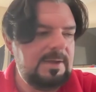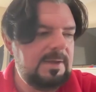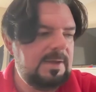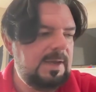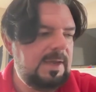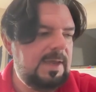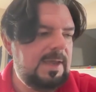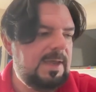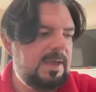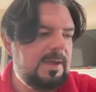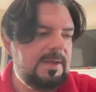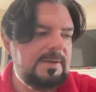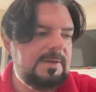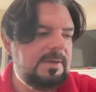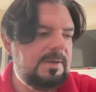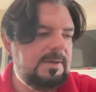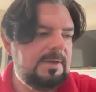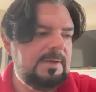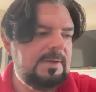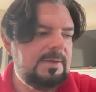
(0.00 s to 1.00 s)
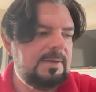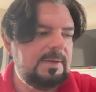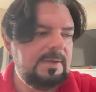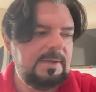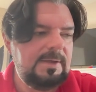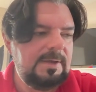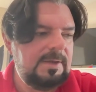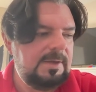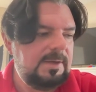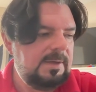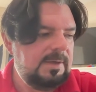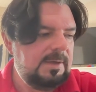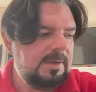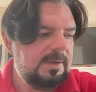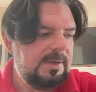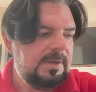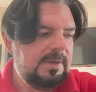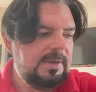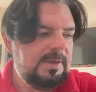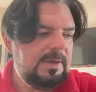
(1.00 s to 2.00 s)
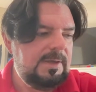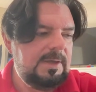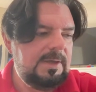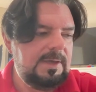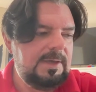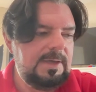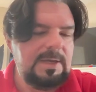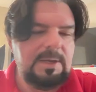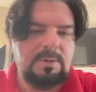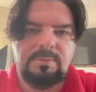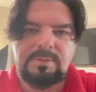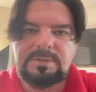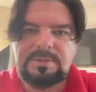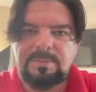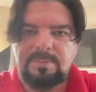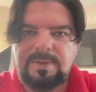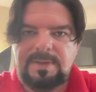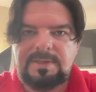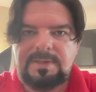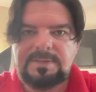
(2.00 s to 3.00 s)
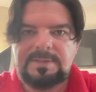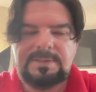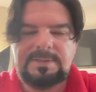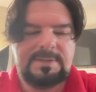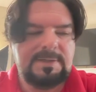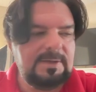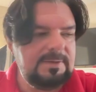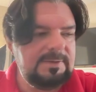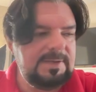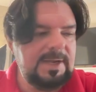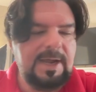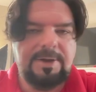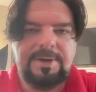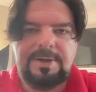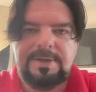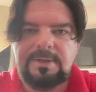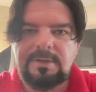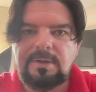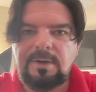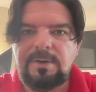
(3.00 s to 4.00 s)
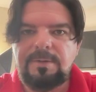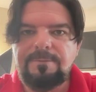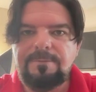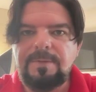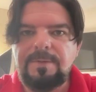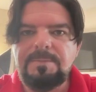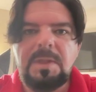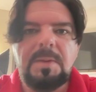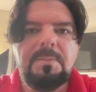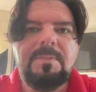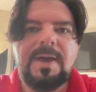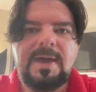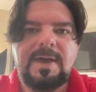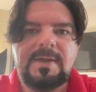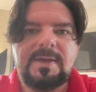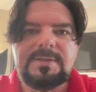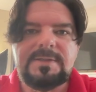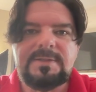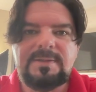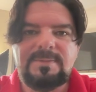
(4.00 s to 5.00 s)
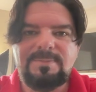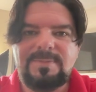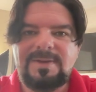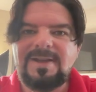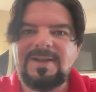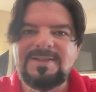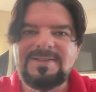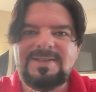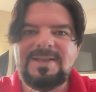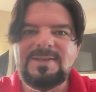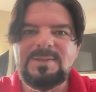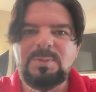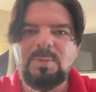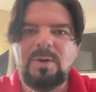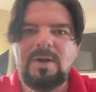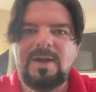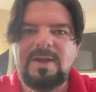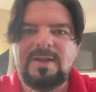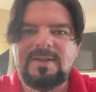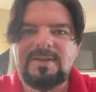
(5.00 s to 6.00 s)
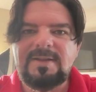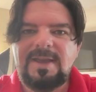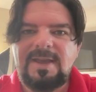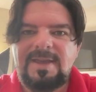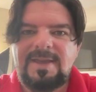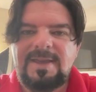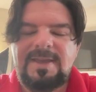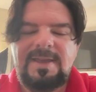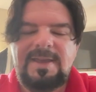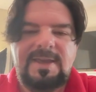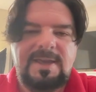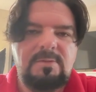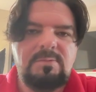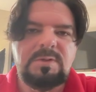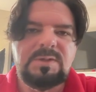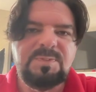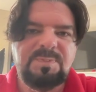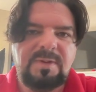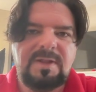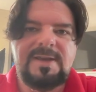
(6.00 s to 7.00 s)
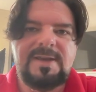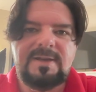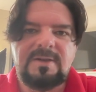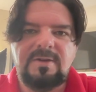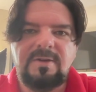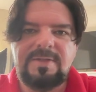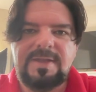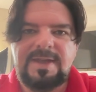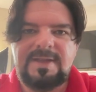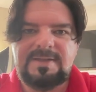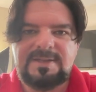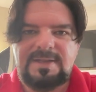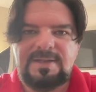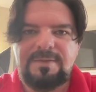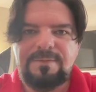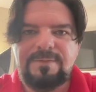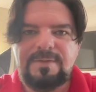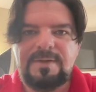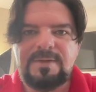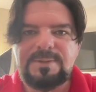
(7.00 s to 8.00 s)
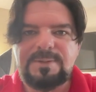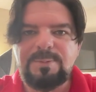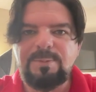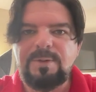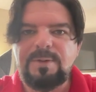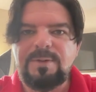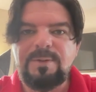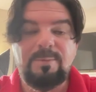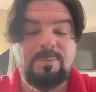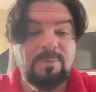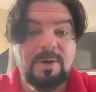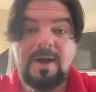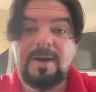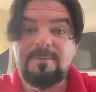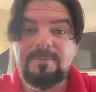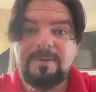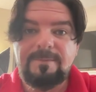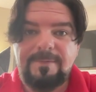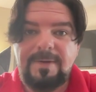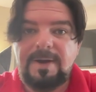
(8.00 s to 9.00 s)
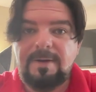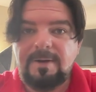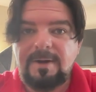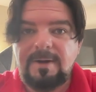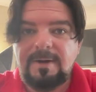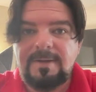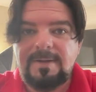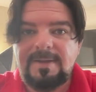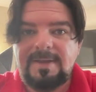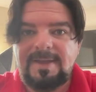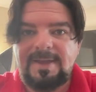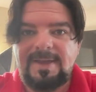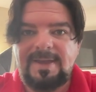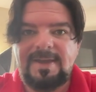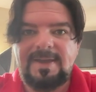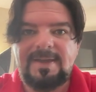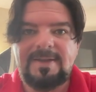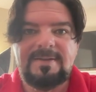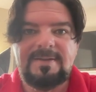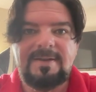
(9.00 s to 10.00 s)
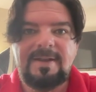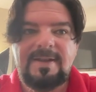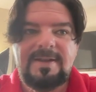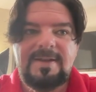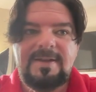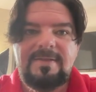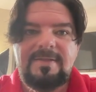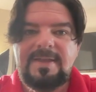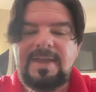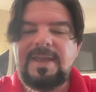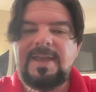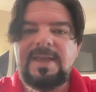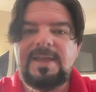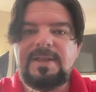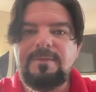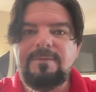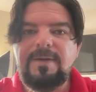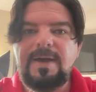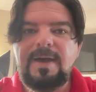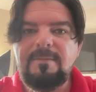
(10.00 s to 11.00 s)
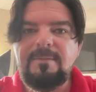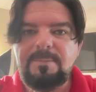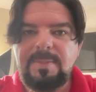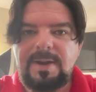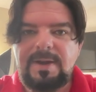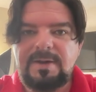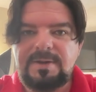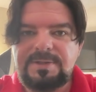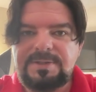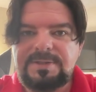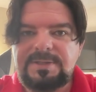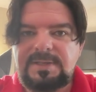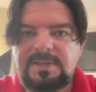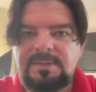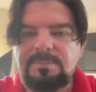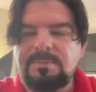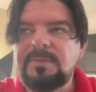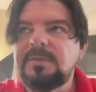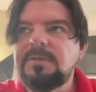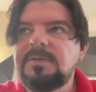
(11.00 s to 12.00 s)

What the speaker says: And he was a beast. Now, he learned from the best, because guess what? He was playing on that defense with Ron Rivera and that 85 Bears team.